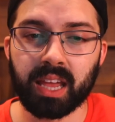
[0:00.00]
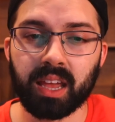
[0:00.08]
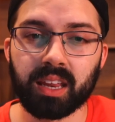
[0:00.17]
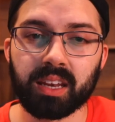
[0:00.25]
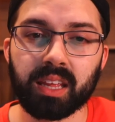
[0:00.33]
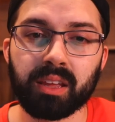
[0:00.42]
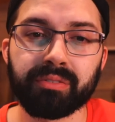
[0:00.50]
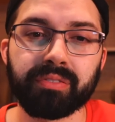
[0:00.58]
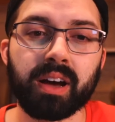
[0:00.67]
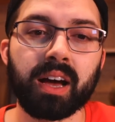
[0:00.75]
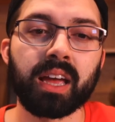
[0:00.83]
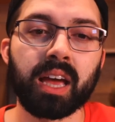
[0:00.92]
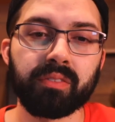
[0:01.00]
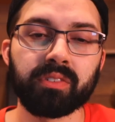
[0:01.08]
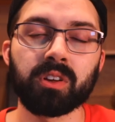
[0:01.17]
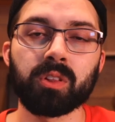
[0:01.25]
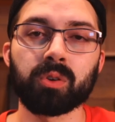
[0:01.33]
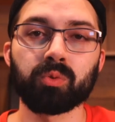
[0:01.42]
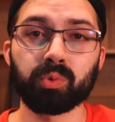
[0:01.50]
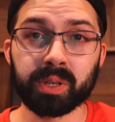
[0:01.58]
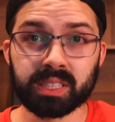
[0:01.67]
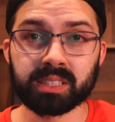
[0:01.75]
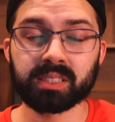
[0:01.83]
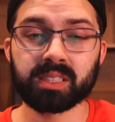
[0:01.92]
And if I have another
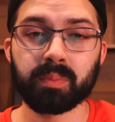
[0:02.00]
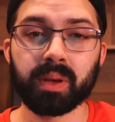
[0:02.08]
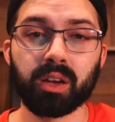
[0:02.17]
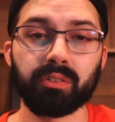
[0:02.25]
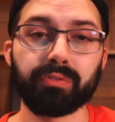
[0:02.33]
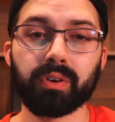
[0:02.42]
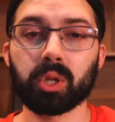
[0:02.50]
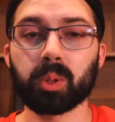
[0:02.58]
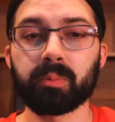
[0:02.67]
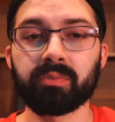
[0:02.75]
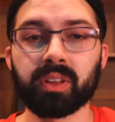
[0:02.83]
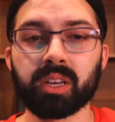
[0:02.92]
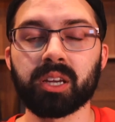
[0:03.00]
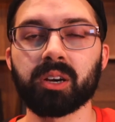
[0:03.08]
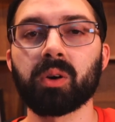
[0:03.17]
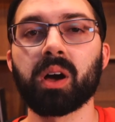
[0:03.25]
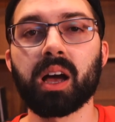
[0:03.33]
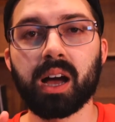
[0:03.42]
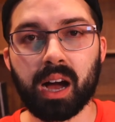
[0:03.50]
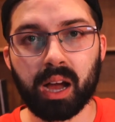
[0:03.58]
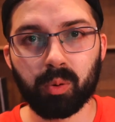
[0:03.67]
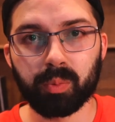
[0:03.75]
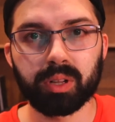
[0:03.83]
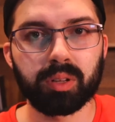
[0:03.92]
reason to make a follow-up video,
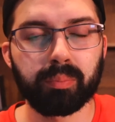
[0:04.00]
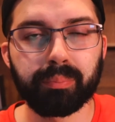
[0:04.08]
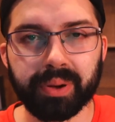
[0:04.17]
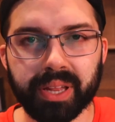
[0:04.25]
I will.